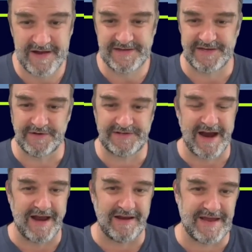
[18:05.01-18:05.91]
So
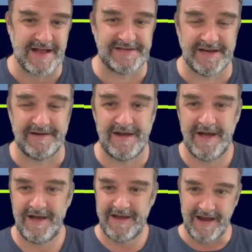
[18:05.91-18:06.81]
signing Denton
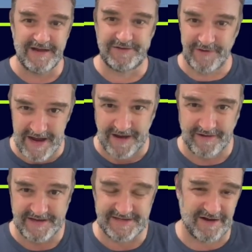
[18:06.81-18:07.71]
is
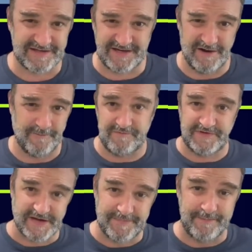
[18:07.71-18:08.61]
ridiculous. Also,
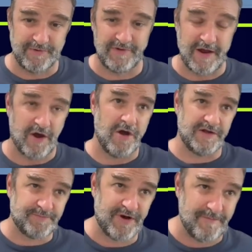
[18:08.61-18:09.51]
some people are like, oh,
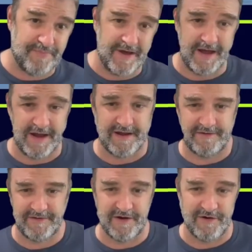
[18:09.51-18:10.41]
it's pretty big,
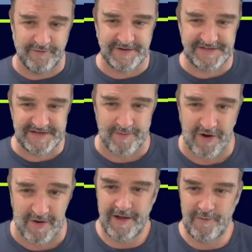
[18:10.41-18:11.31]
for a
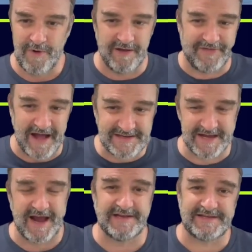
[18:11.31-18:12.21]
suburb. Well, if that's
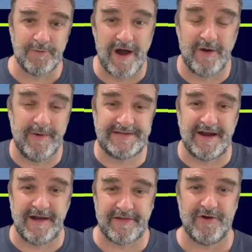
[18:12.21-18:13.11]
the case, then why are we
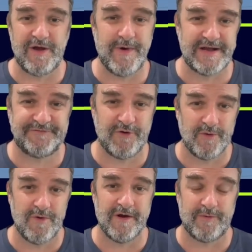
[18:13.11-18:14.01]
signing 30 West
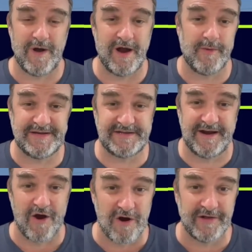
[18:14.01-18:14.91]
Fort Worth? Why aren't we
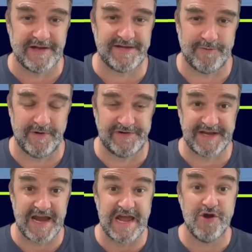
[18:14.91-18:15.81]
signing Arlington, which is
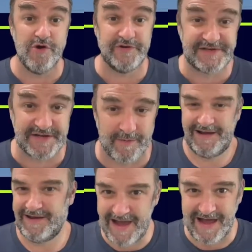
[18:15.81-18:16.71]
a huge
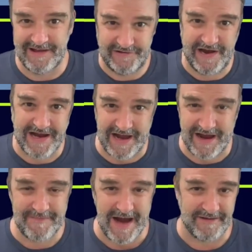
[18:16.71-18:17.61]
suburb? Yeah, check
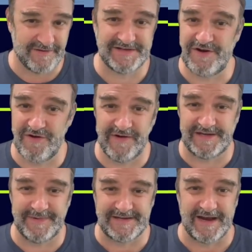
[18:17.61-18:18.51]
and mate. There's no
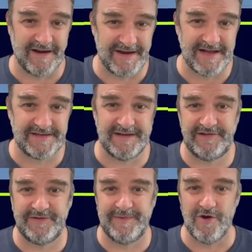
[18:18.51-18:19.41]
reason to be signing Denton.
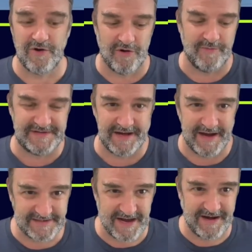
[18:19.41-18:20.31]
This should be Oklahoma
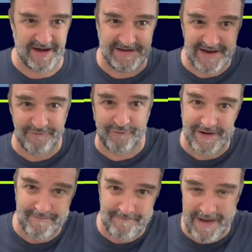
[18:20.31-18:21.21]
City. Sign a
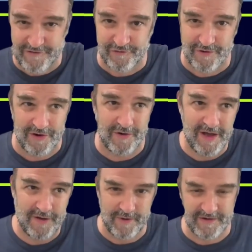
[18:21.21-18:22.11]
different metro
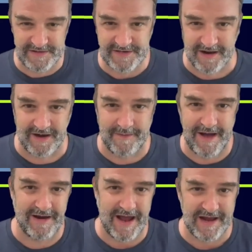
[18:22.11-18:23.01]
when you're talking
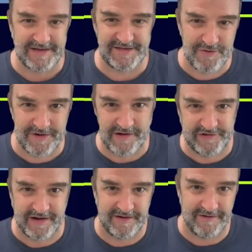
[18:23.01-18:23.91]
about a
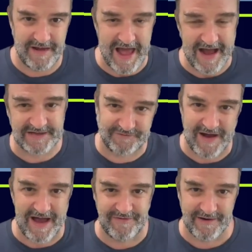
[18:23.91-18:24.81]
2-digit
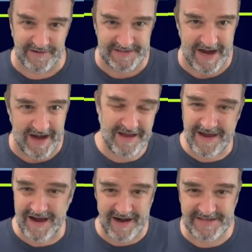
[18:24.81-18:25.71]
X5 interstate.
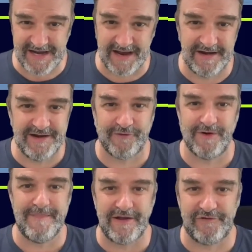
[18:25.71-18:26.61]
You gotta sign a
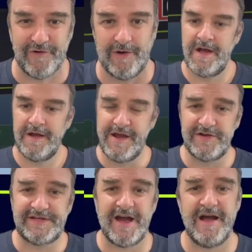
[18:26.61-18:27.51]
different metro.
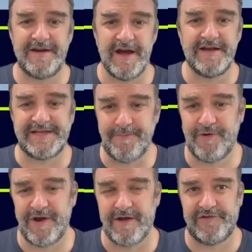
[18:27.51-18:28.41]
Utah does a
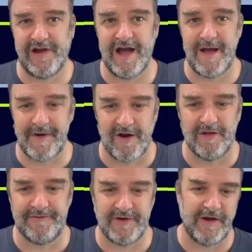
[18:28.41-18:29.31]
pretty good job on
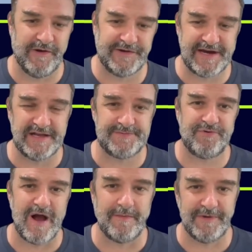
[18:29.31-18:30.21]
all of their interstates.
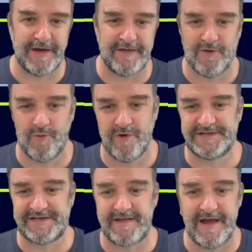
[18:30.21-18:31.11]
Probably their
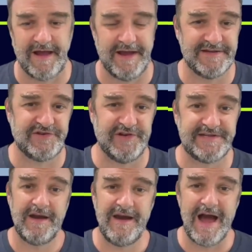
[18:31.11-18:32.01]
worst thing is
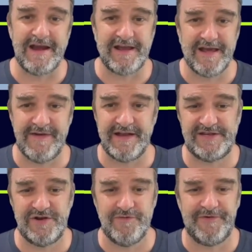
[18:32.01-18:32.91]
just not giving
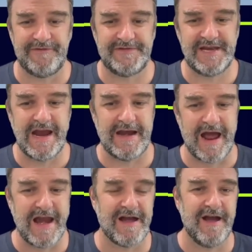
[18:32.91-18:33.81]
215
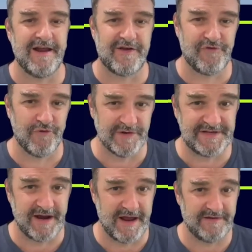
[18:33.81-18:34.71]
any kind of control
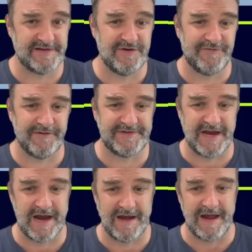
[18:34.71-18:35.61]
city.
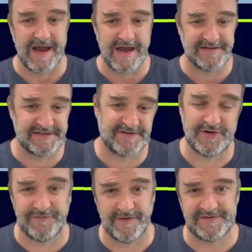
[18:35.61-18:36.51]
215 east,
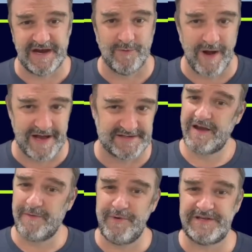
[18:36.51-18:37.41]
215
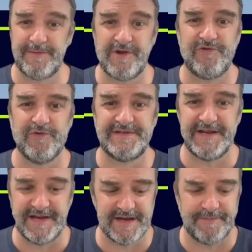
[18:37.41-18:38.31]
west. Could put some control
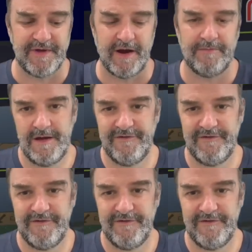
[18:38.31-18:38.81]
cities up there.